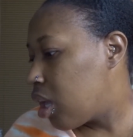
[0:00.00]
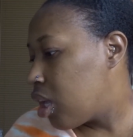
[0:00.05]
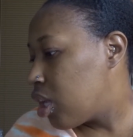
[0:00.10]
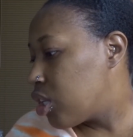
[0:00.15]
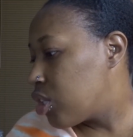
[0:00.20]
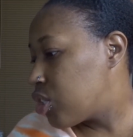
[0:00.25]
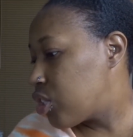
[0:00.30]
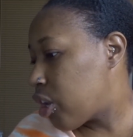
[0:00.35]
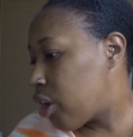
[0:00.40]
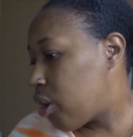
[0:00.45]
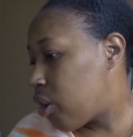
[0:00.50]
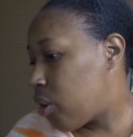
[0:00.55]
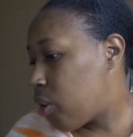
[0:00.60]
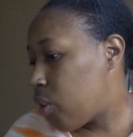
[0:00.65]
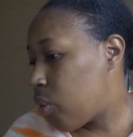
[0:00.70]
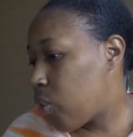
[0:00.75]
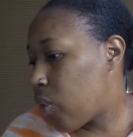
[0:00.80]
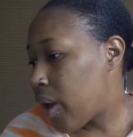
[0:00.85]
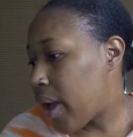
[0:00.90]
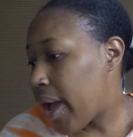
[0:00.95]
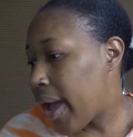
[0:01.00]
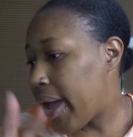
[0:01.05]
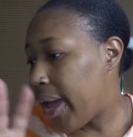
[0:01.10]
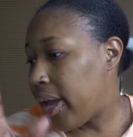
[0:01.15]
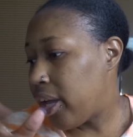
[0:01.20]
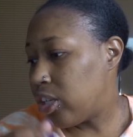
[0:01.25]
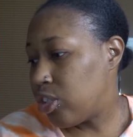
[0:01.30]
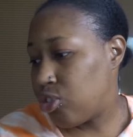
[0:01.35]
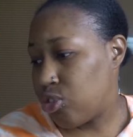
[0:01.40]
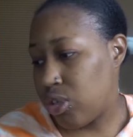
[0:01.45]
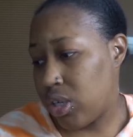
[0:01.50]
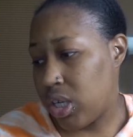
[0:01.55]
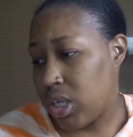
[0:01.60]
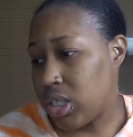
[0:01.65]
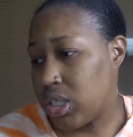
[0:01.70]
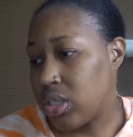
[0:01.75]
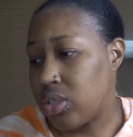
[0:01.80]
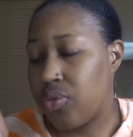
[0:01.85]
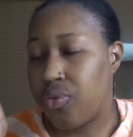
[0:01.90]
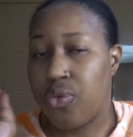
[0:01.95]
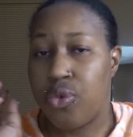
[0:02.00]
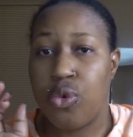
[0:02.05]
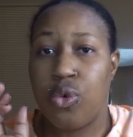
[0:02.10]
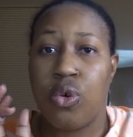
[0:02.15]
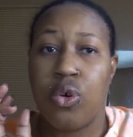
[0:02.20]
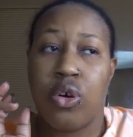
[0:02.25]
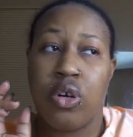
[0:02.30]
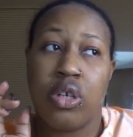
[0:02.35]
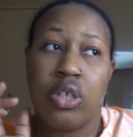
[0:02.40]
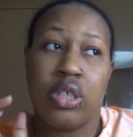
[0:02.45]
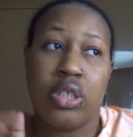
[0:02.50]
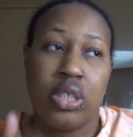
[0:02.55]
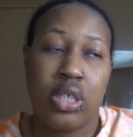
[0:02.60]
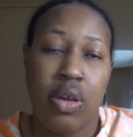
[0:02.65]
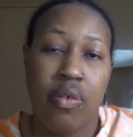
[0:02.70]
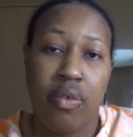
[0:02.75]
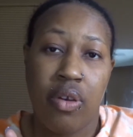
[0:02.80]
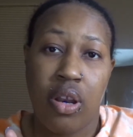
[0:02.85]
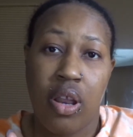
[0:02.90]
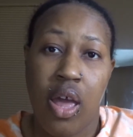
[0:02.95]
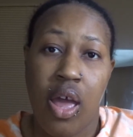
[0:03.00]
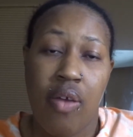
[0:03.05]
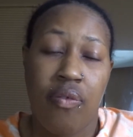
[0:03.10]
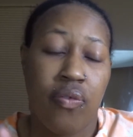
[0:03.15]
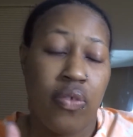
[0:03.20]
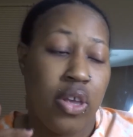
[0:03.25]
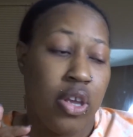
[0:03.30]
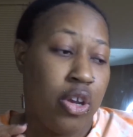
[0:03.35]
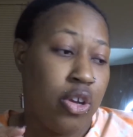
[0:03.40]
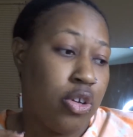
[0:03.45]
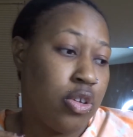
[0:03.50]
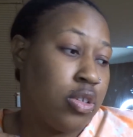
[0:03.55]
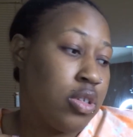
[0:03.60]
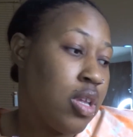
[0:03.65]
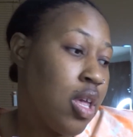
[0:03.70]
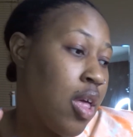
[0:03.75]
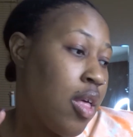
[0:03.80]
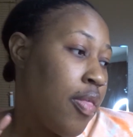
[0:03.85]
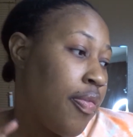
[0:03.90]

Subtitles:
So, I had dreads for 7.5 years.